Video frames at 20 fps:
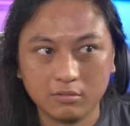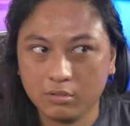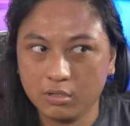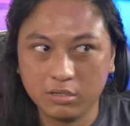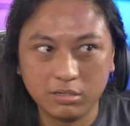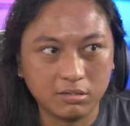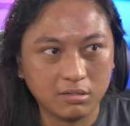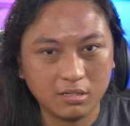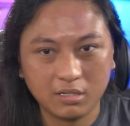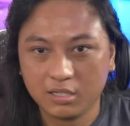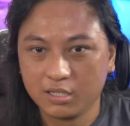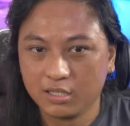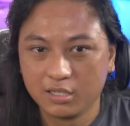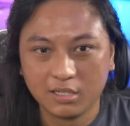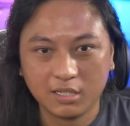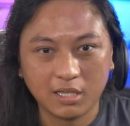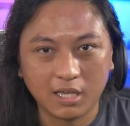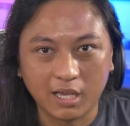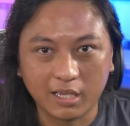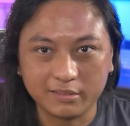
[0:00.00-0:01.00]
whew,
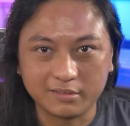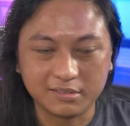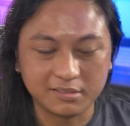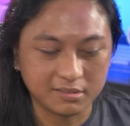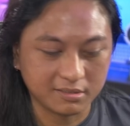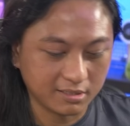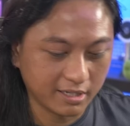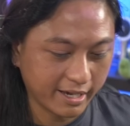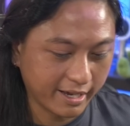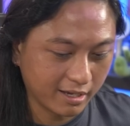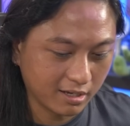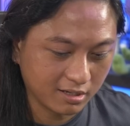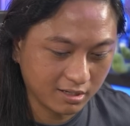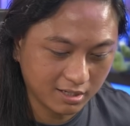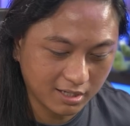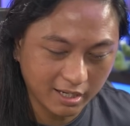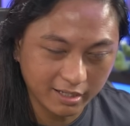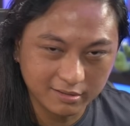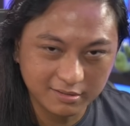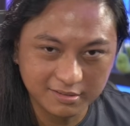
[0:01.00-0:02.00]
I
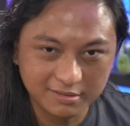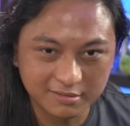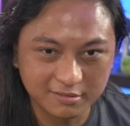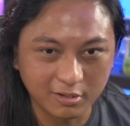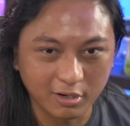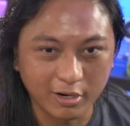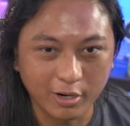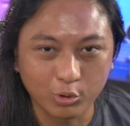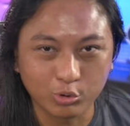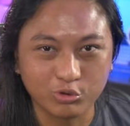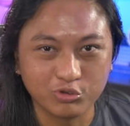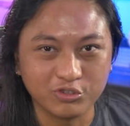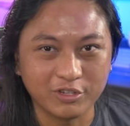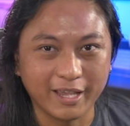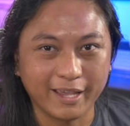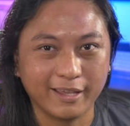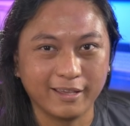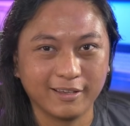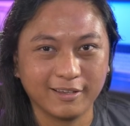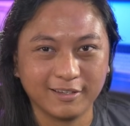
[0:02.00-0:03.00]
just don't know what to
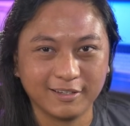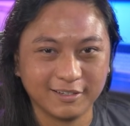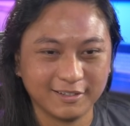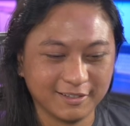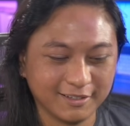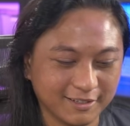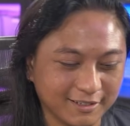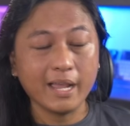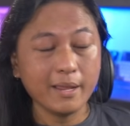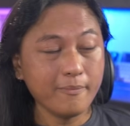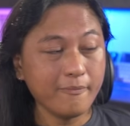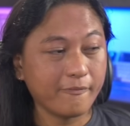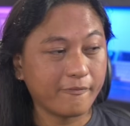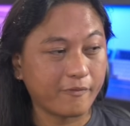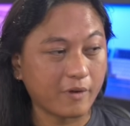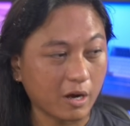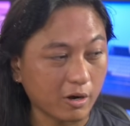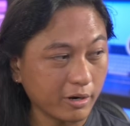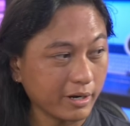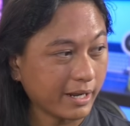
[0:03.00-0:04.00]
say. So yeah, I'm
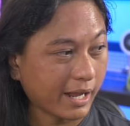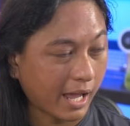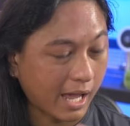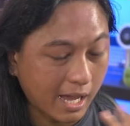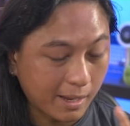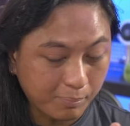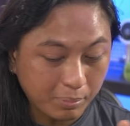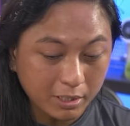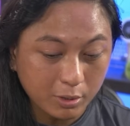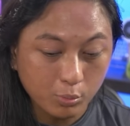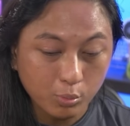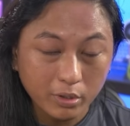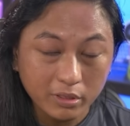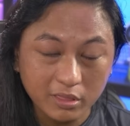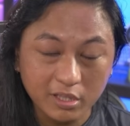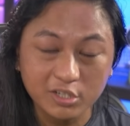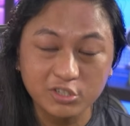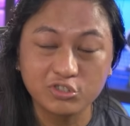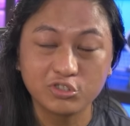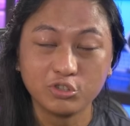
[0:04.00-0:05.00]
very happy
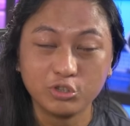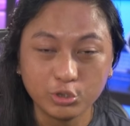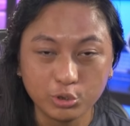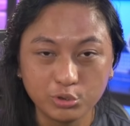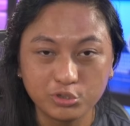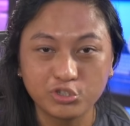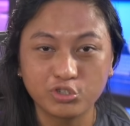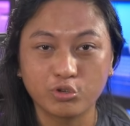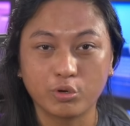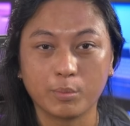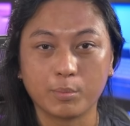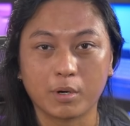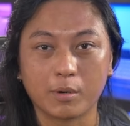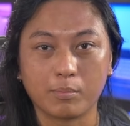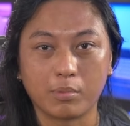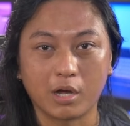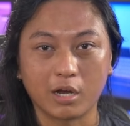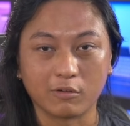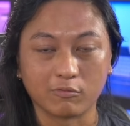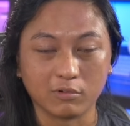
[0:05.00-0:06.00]
with this new
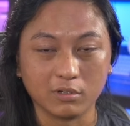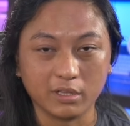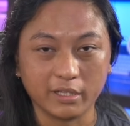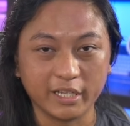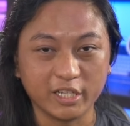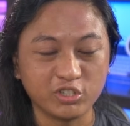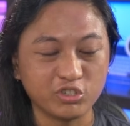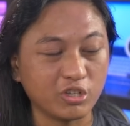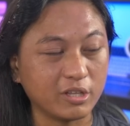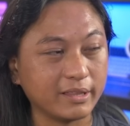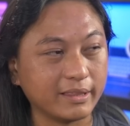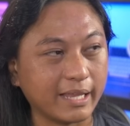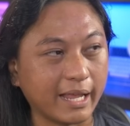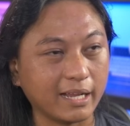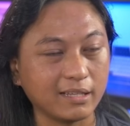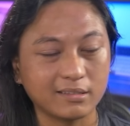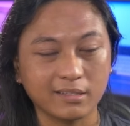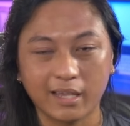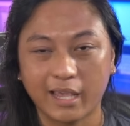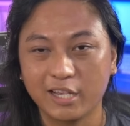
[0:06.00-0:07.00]
StreamerBot release.
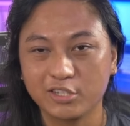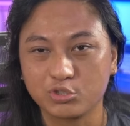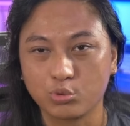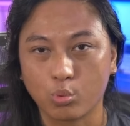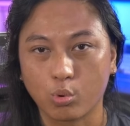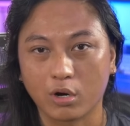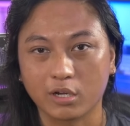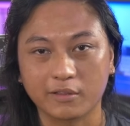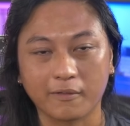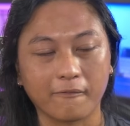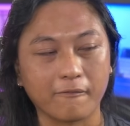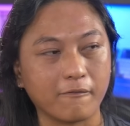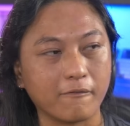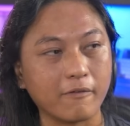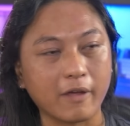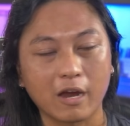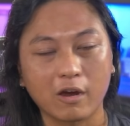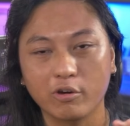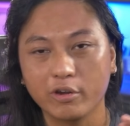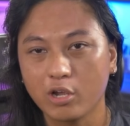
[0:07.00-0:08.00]
Nate has worked
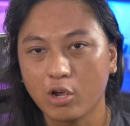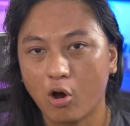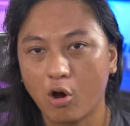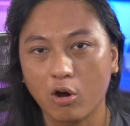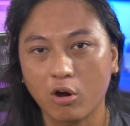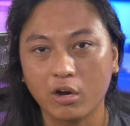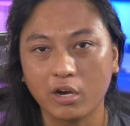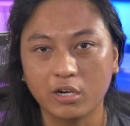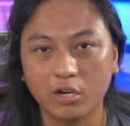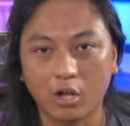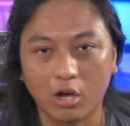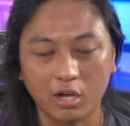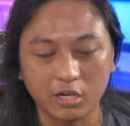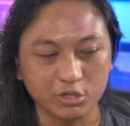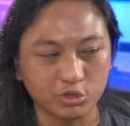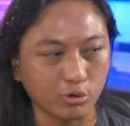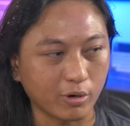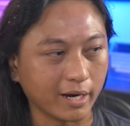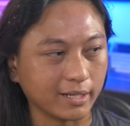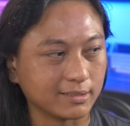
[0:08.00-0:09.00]
very hard
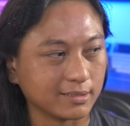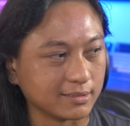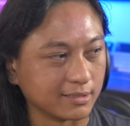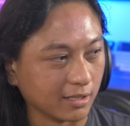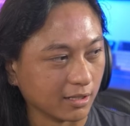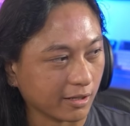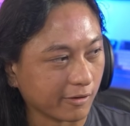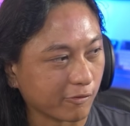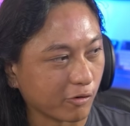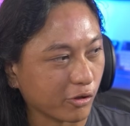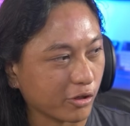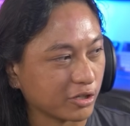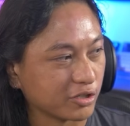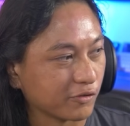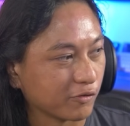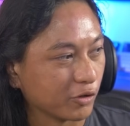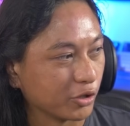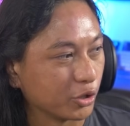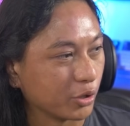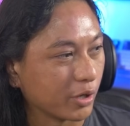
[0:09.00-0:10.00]
on trying to deliver this for